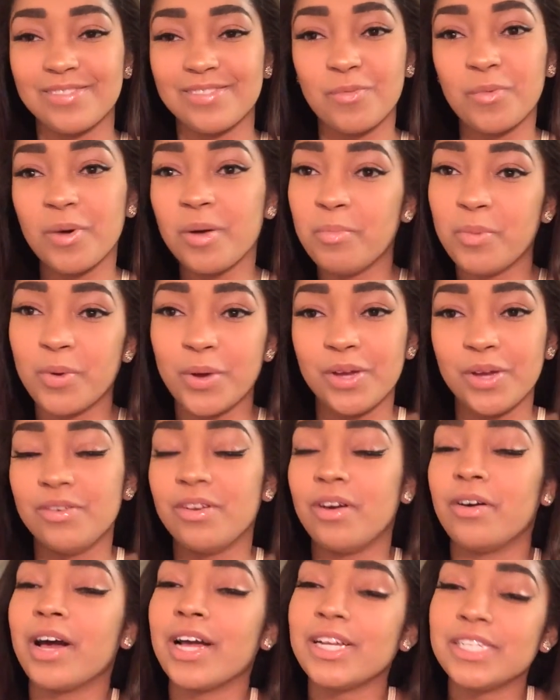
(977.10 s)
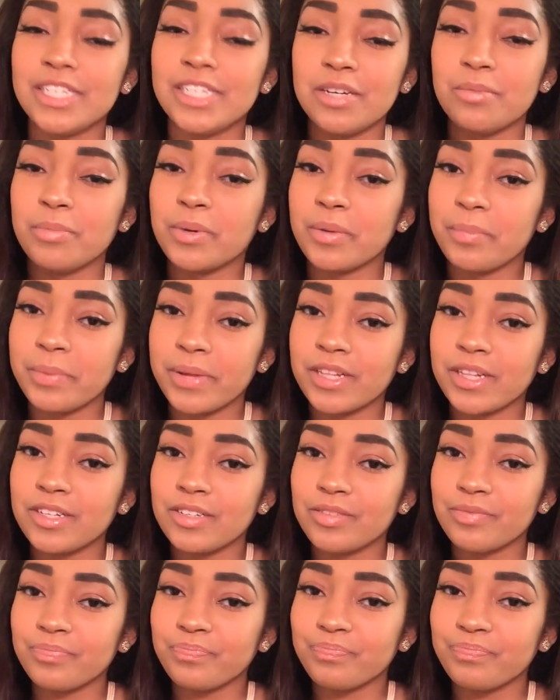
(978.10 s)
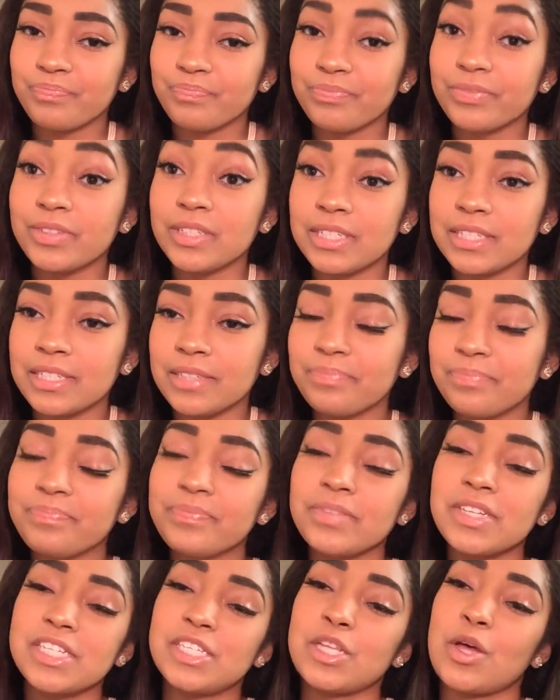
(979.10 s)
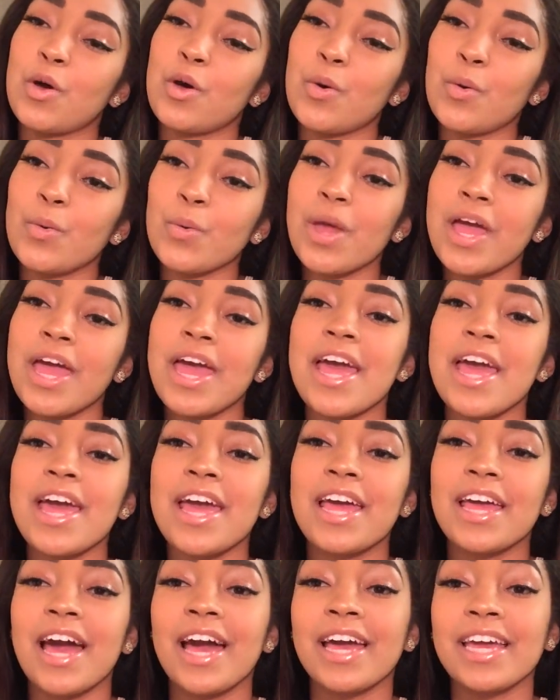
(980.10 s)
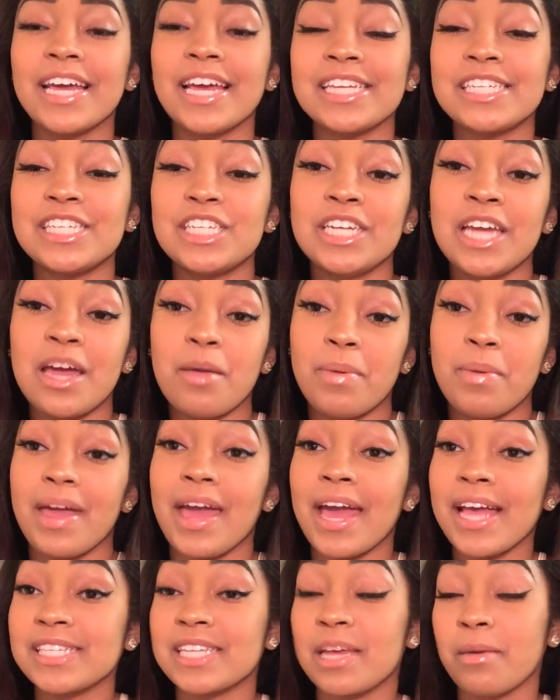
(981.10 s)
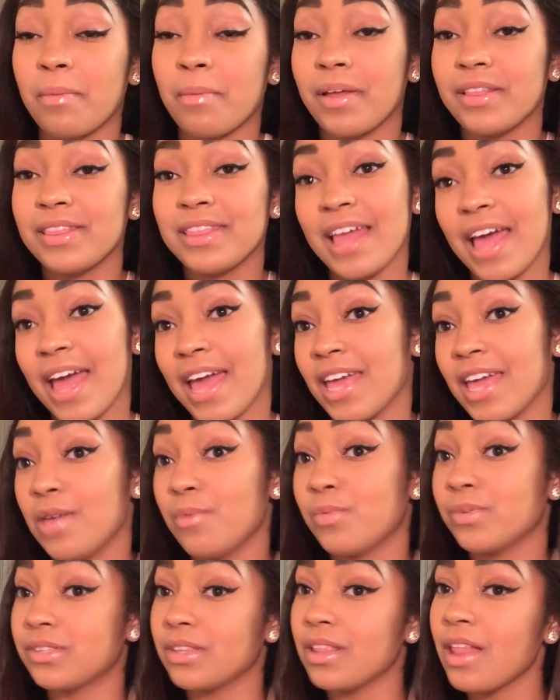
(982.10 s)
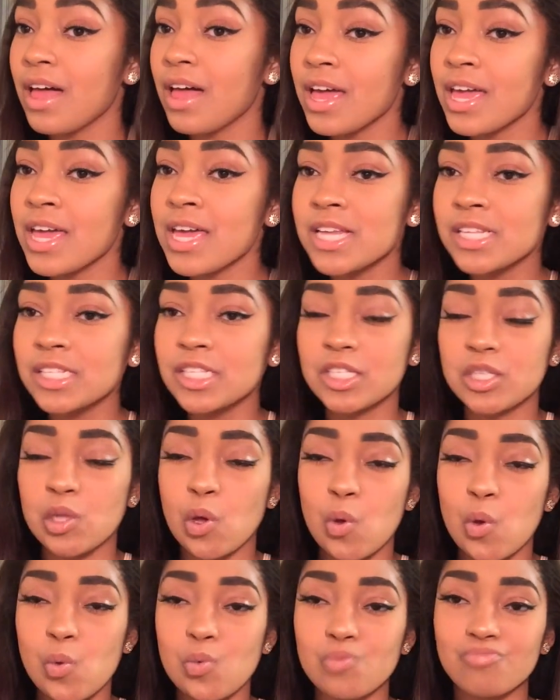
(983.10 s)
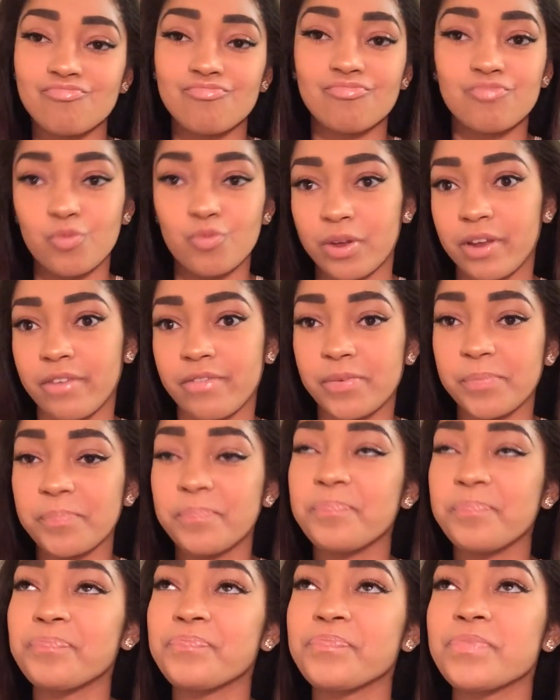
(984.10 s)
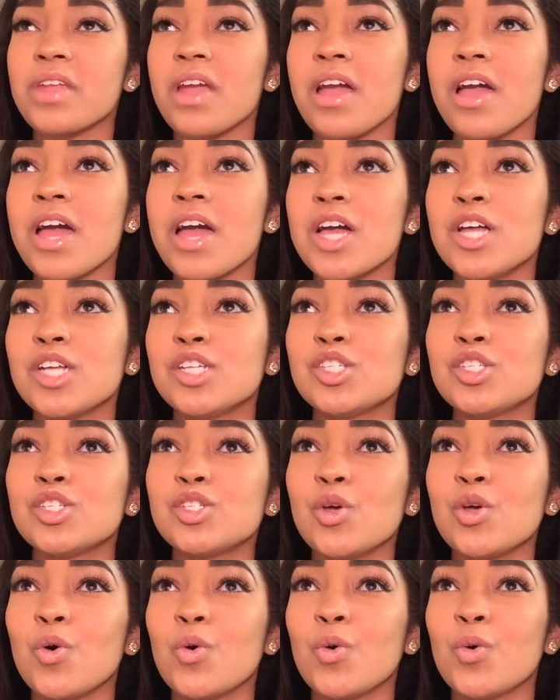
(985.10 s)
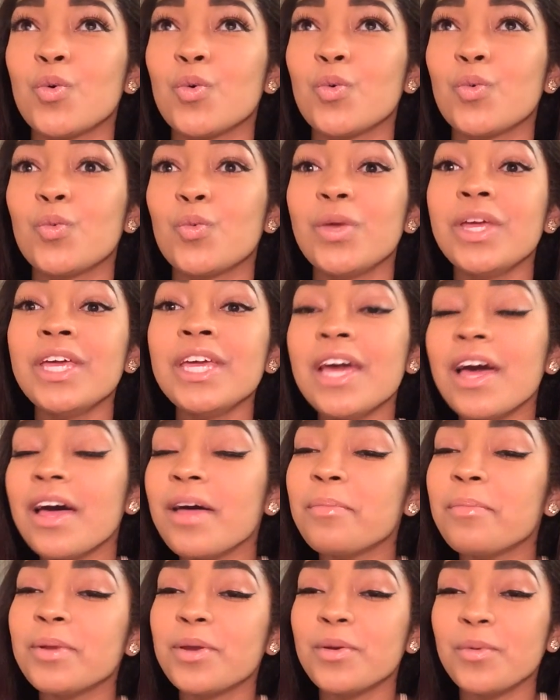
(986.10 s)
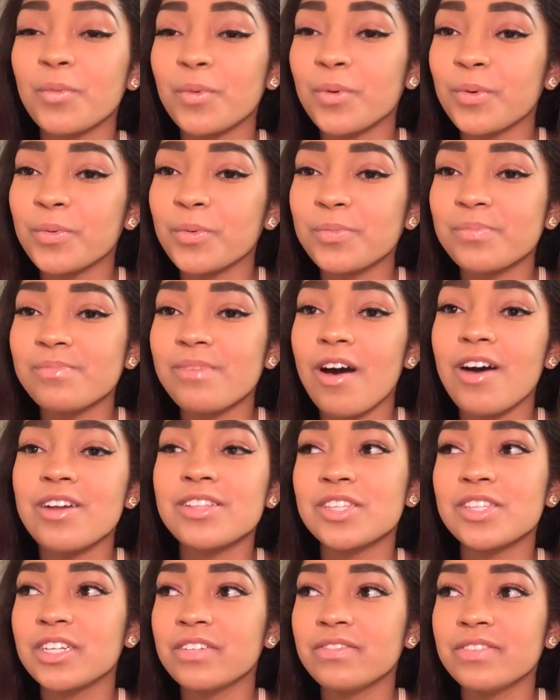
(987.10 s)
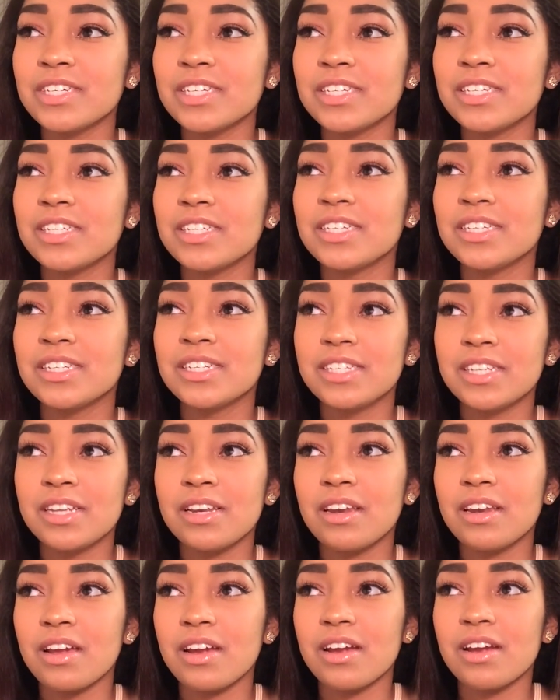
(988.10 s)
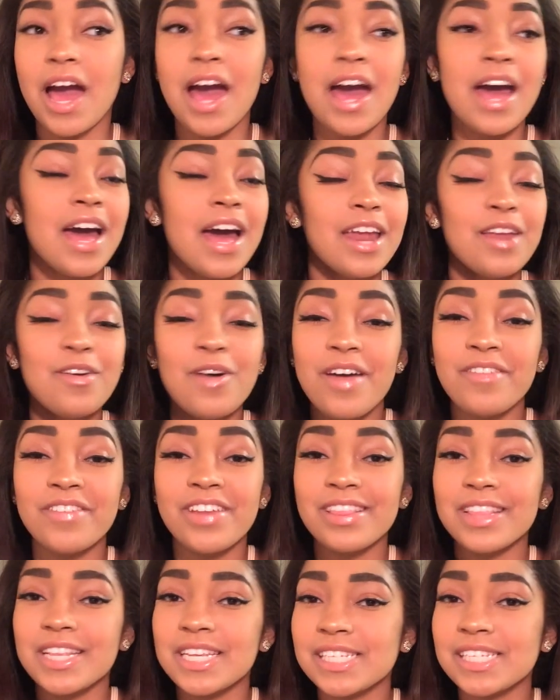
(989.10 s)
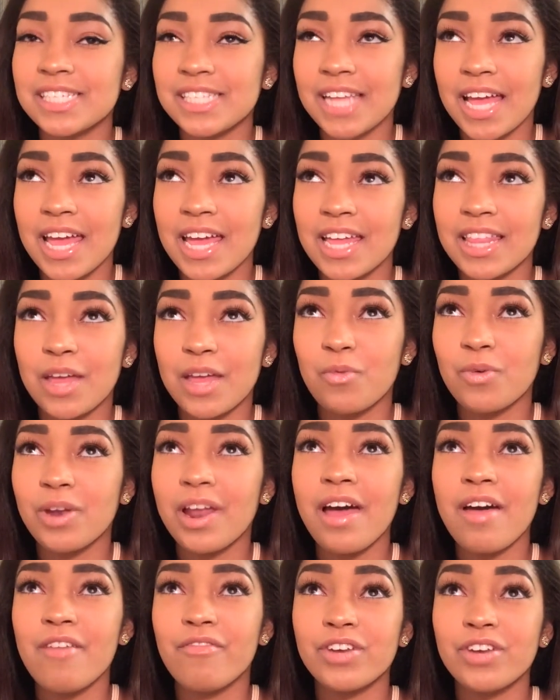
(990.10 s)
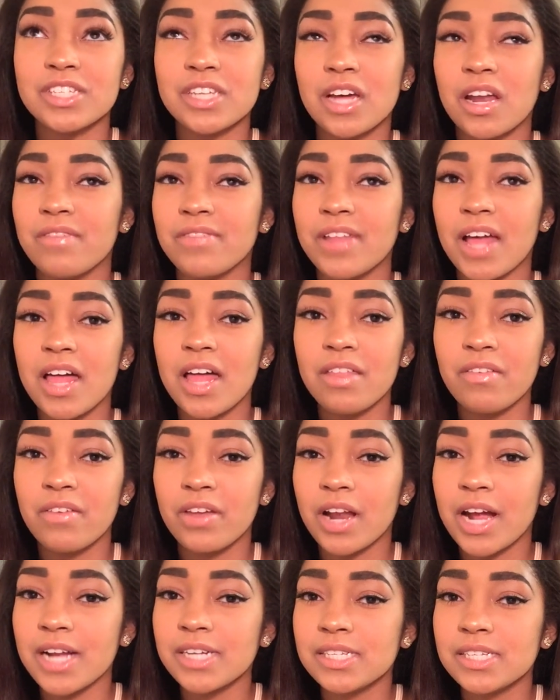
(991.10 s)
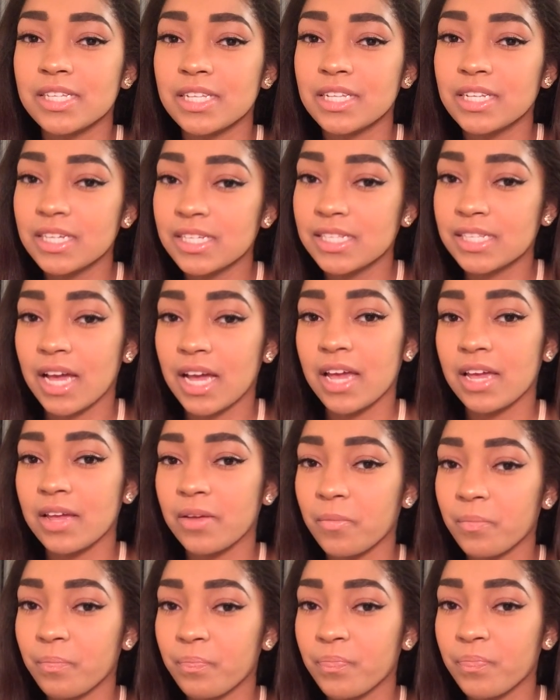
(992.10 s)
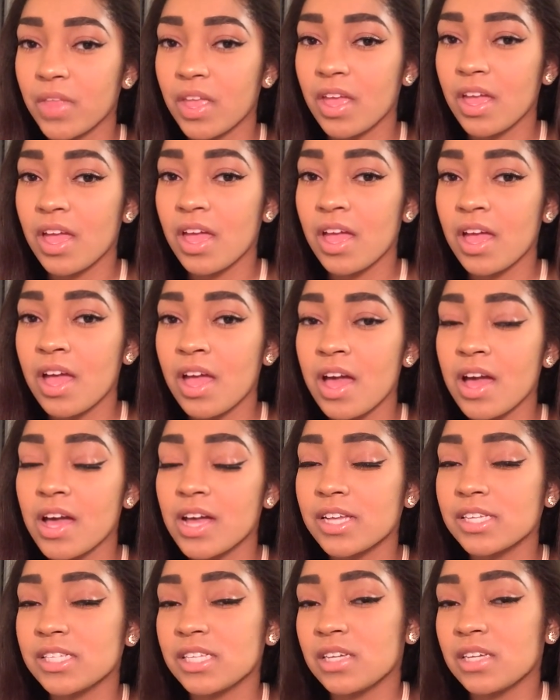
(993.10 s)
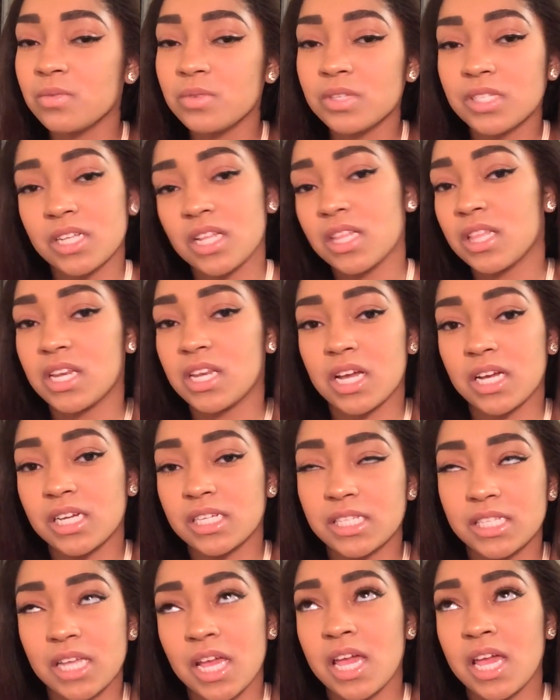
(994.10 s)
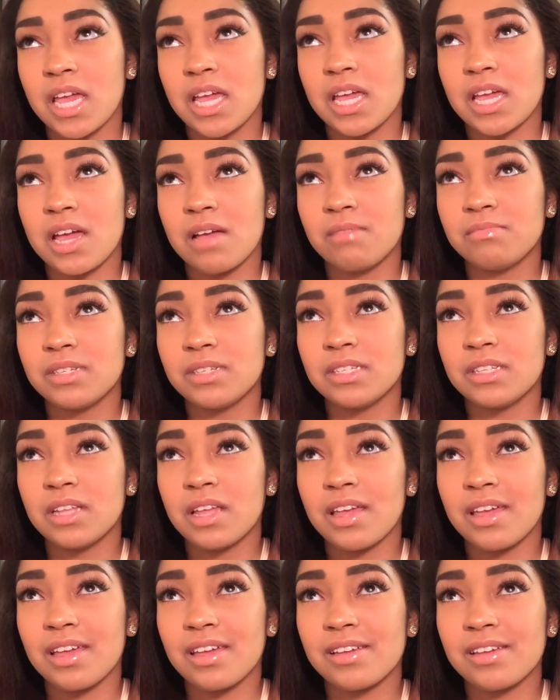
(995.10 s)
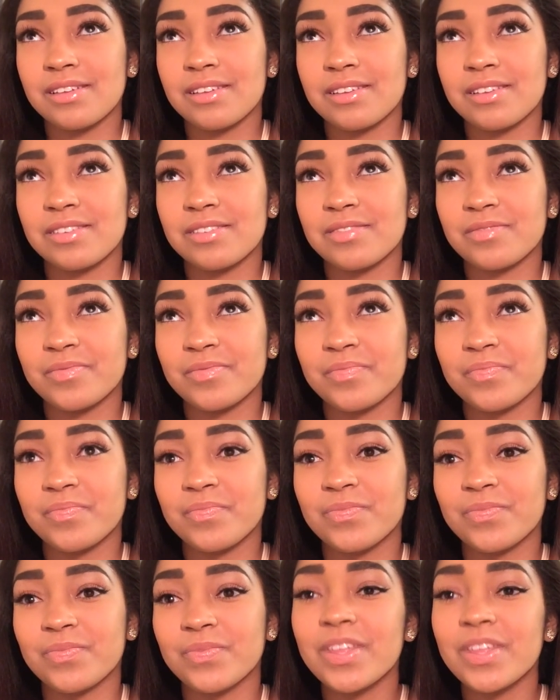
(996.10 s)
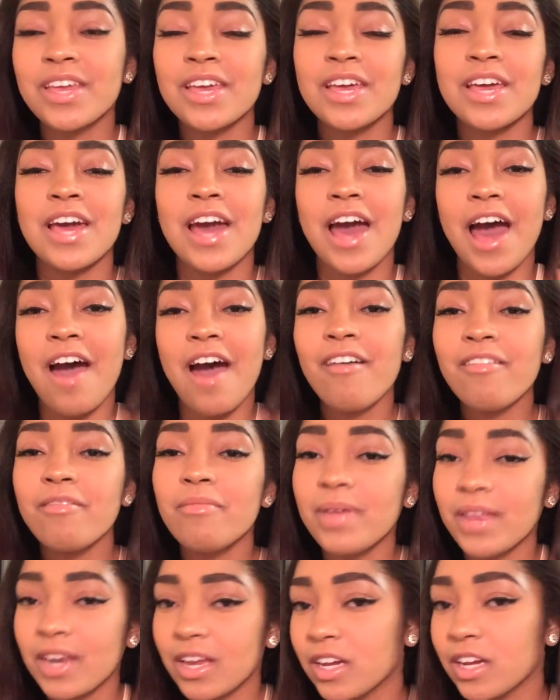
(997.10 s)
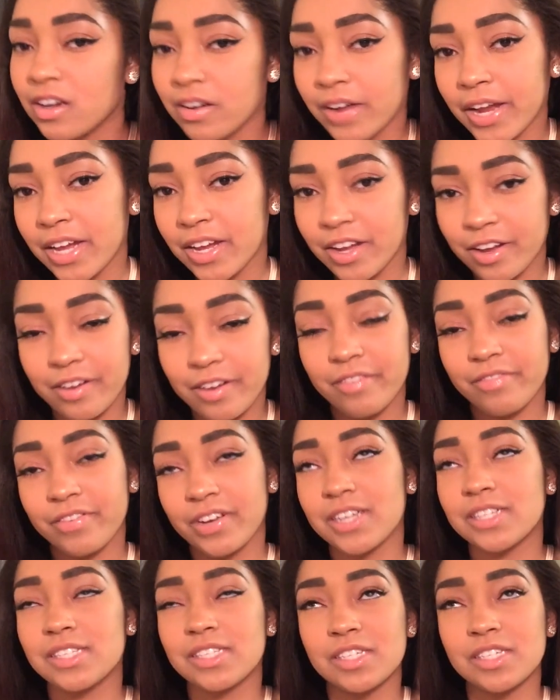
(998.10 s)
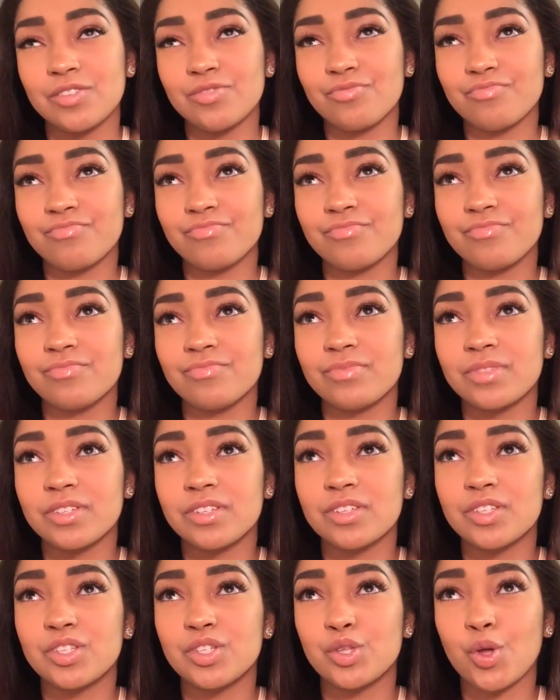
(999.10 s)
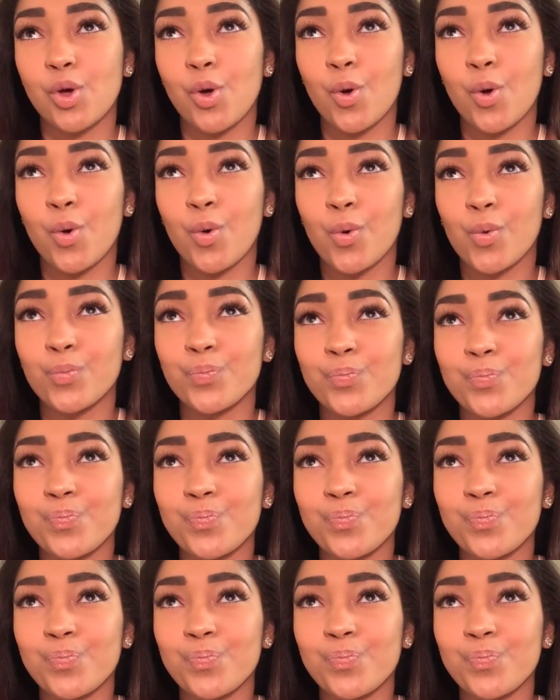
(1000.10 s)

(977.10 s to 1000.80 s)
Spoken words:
What boy you know got a cheetah print pillow? None. So I guess she had been asking about that, and he was lying, so whatever. So we up in the room, all three of us just sitting there. I don't have nothing to say. Like when I had first got off the elevator, I just looked at him, because it was nothing I could say. I'm just like, I've been a great girlfriend to you, so